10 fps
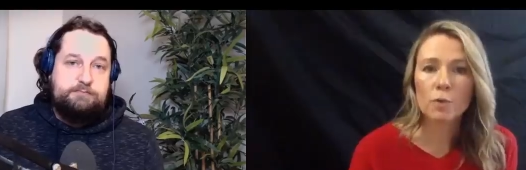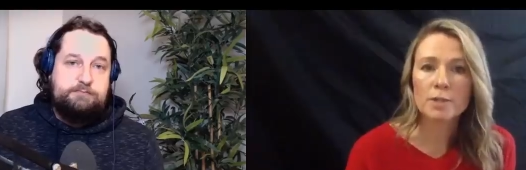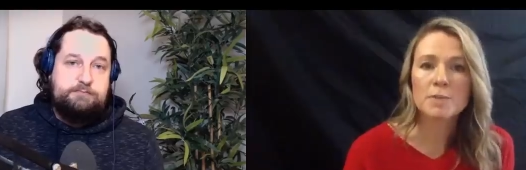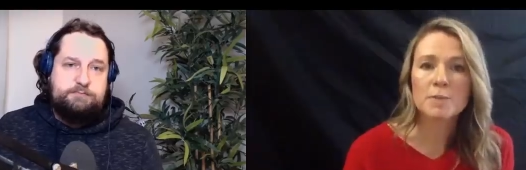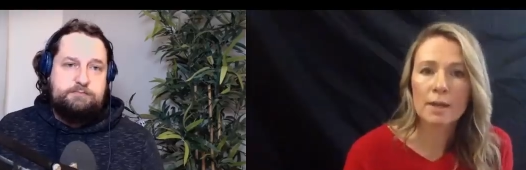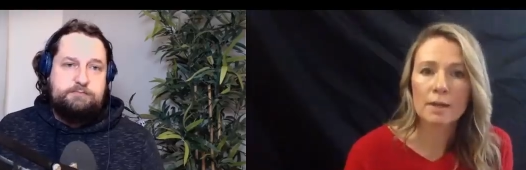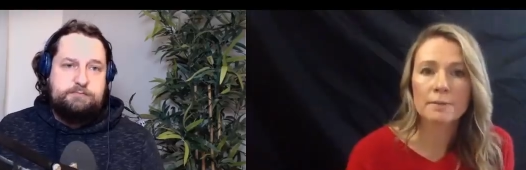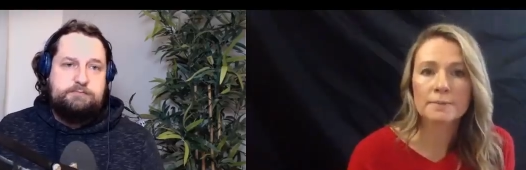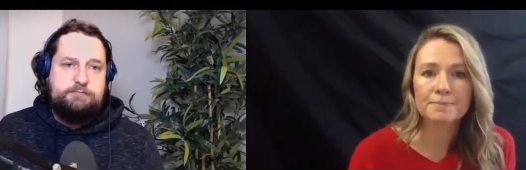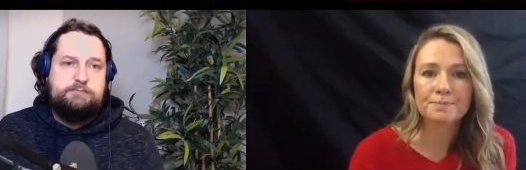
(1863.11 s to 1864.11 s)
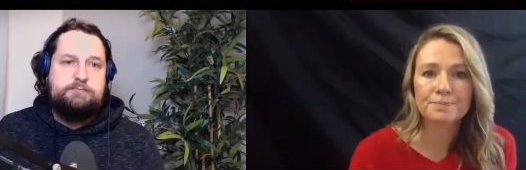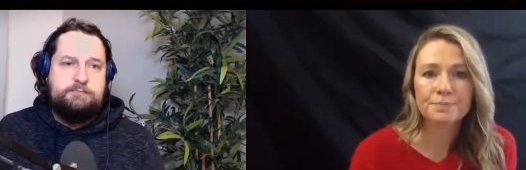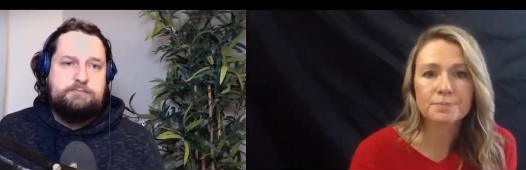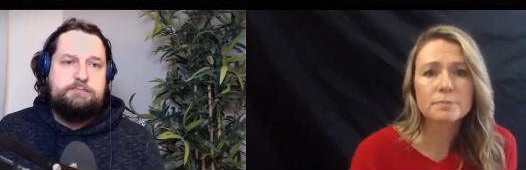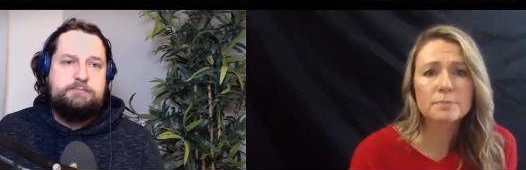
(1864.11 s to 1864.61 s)
Speaker 1: voicemail
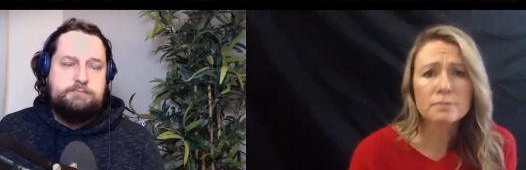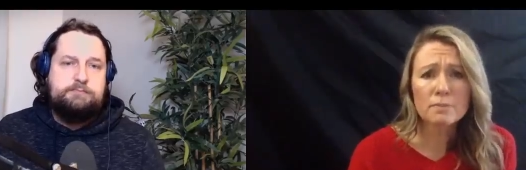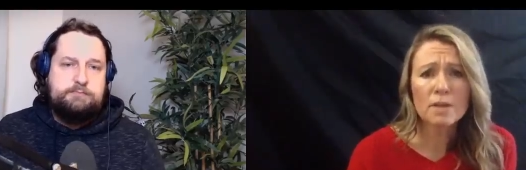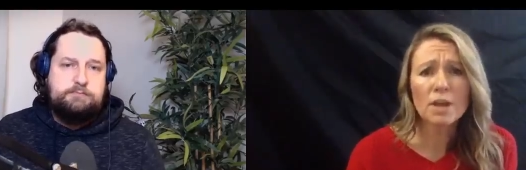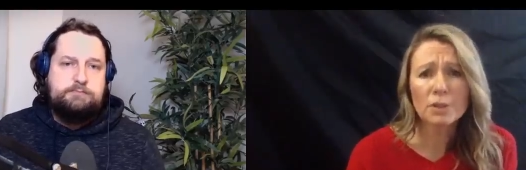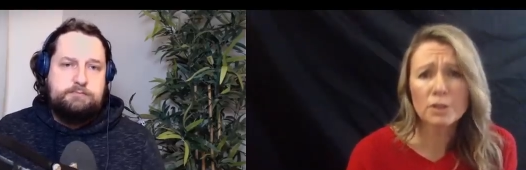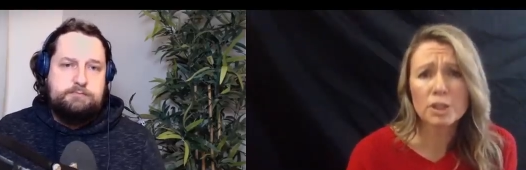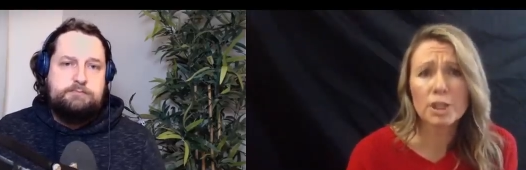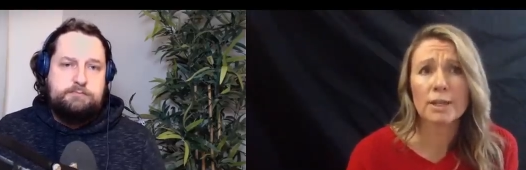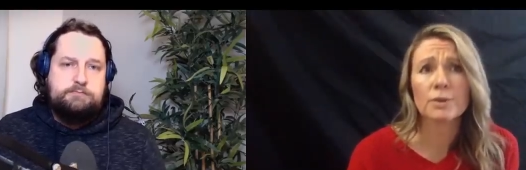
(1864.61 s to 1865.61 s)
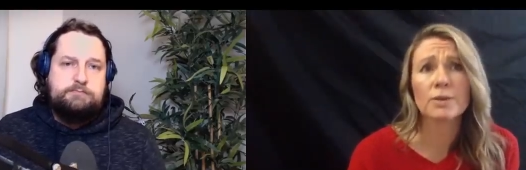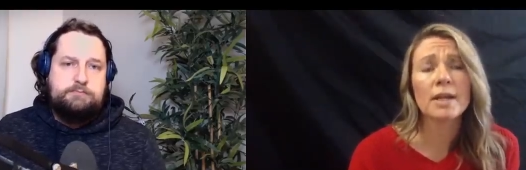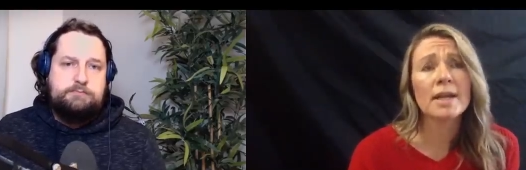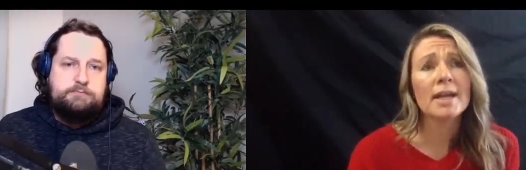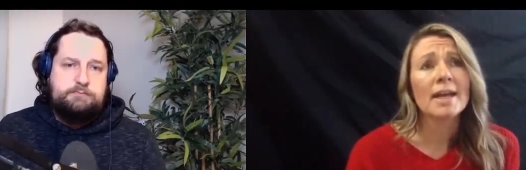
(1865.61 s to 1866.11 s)
on your channel
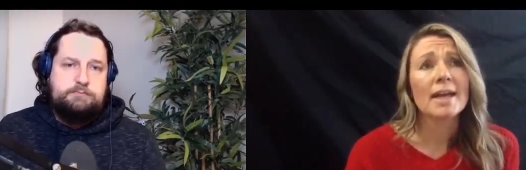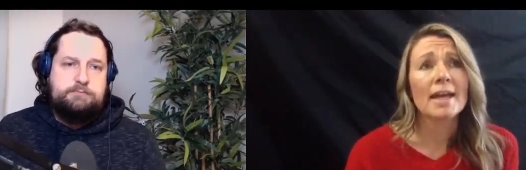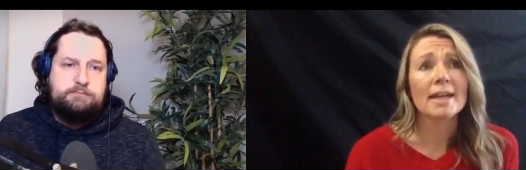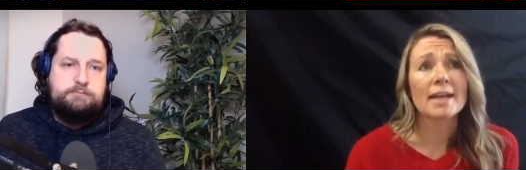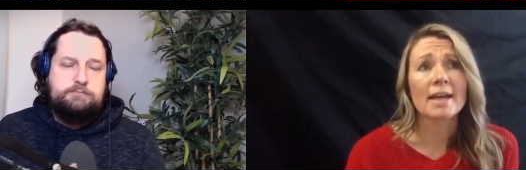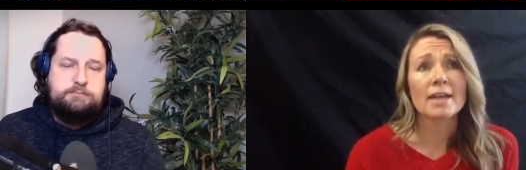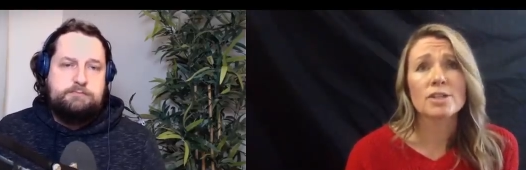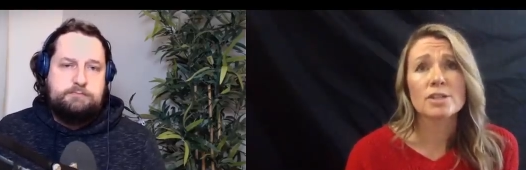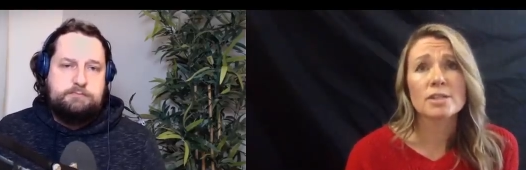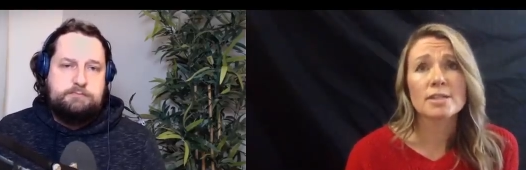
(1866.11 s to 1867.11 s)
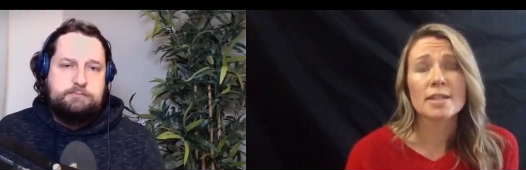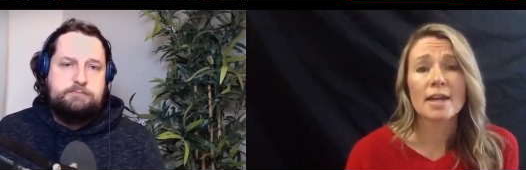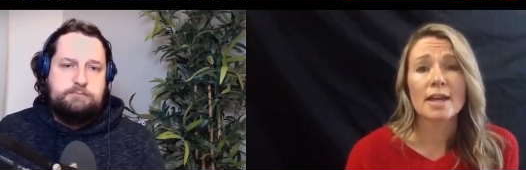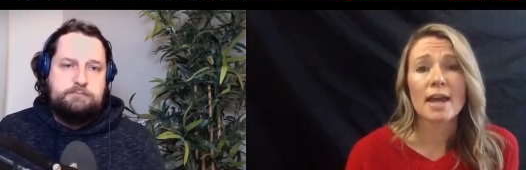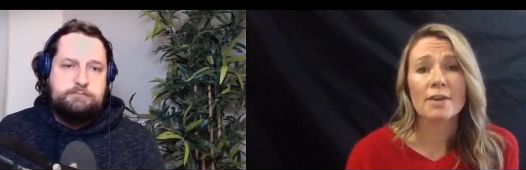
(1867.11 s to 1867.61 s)
and I just,
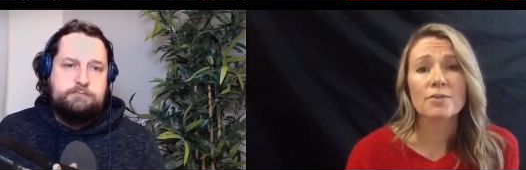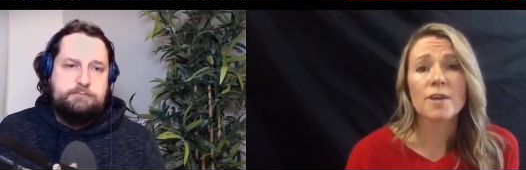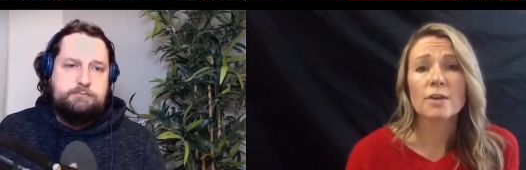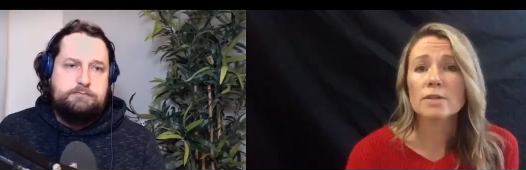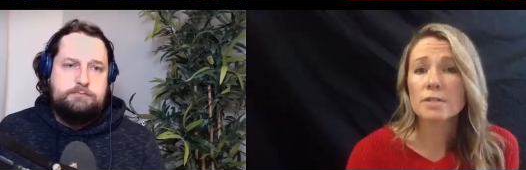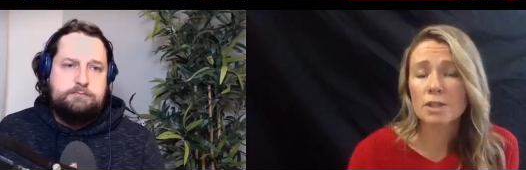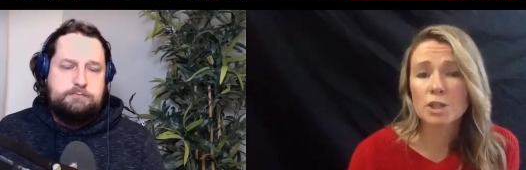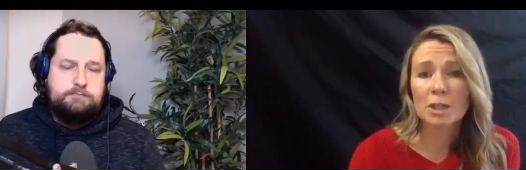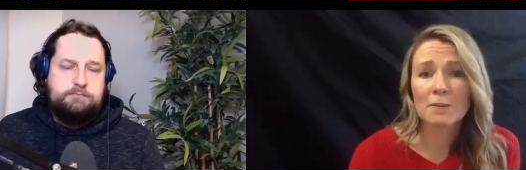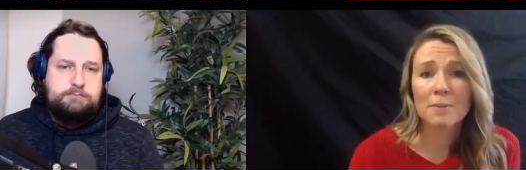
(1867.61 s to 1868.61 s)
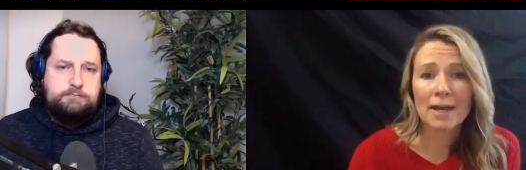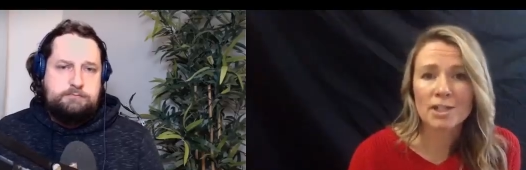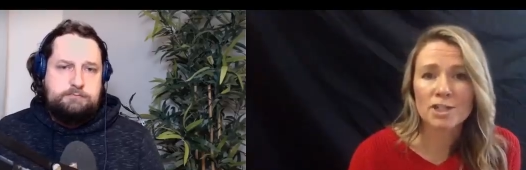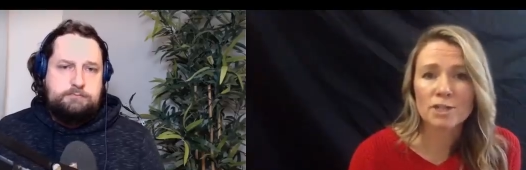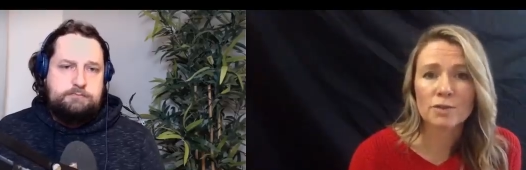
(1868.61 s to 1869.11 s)
I felt such
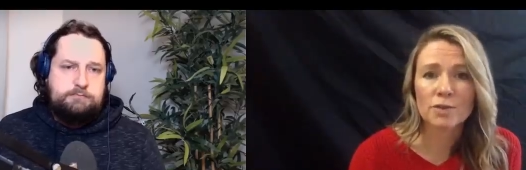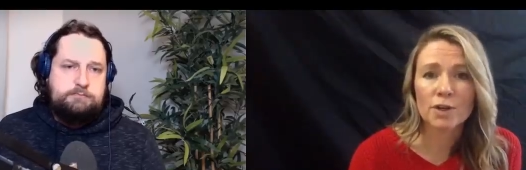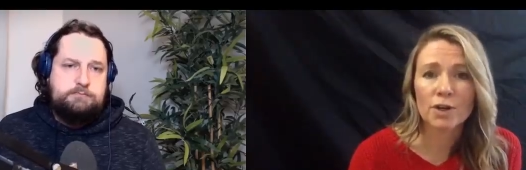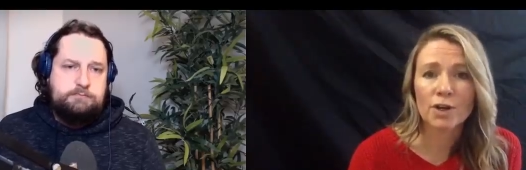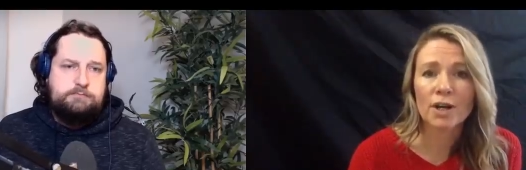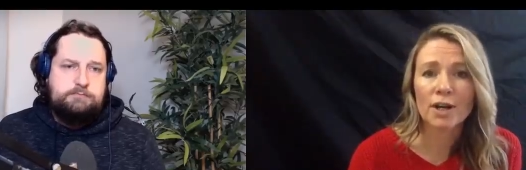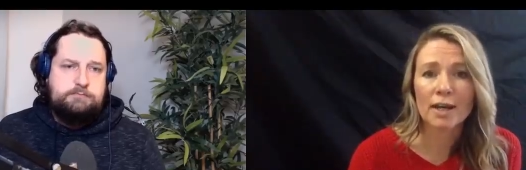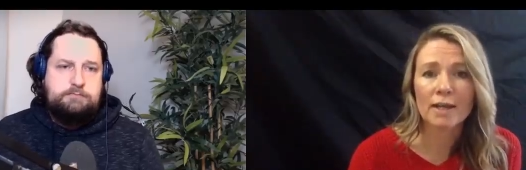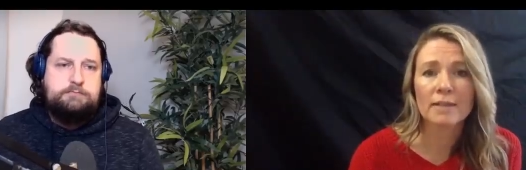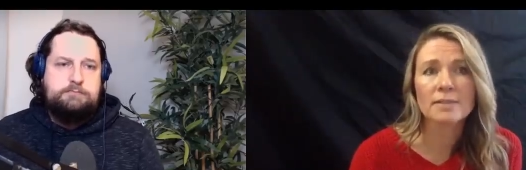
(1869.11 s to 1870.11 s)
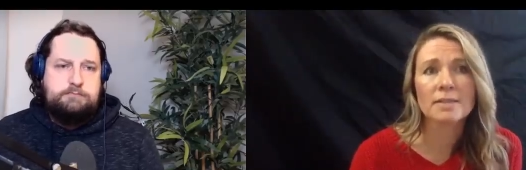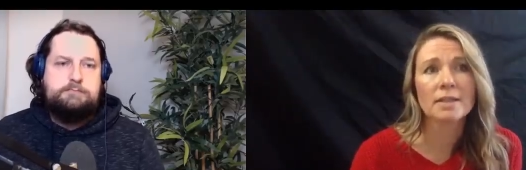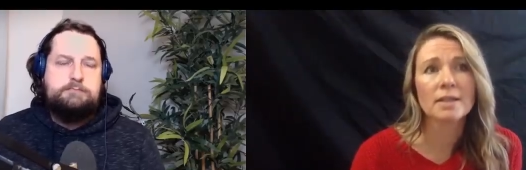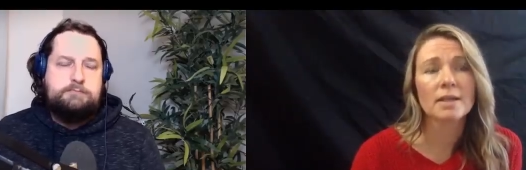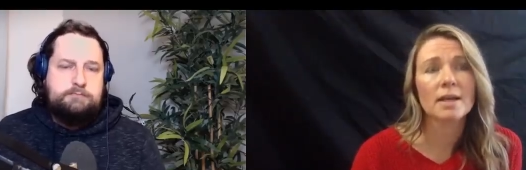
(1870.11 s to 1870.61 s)
compassion for her and
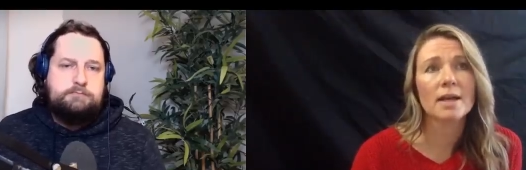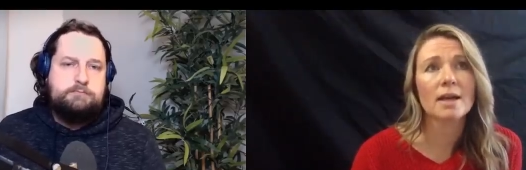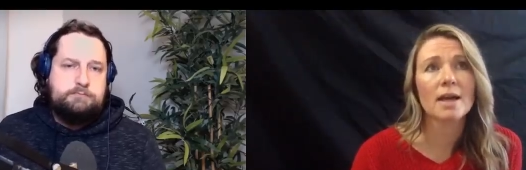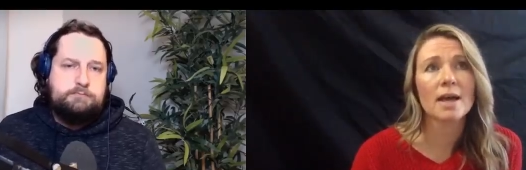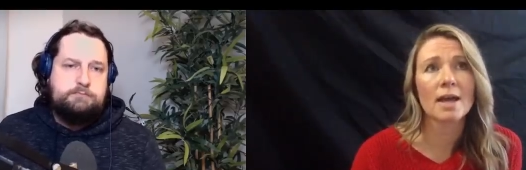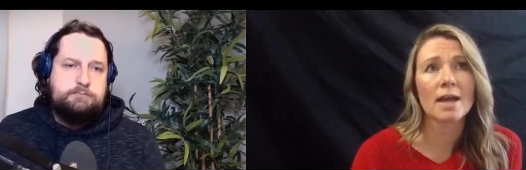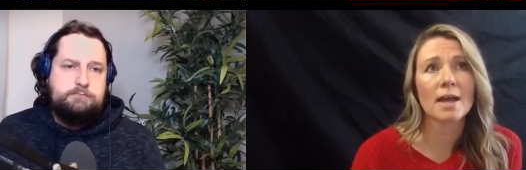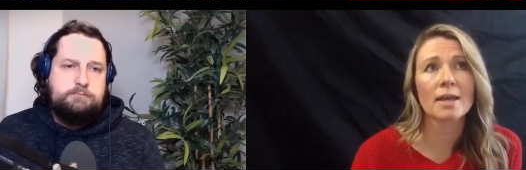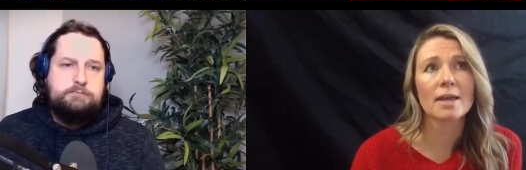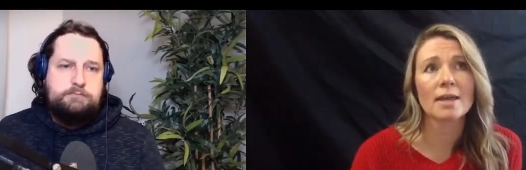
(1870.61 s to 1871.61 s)
I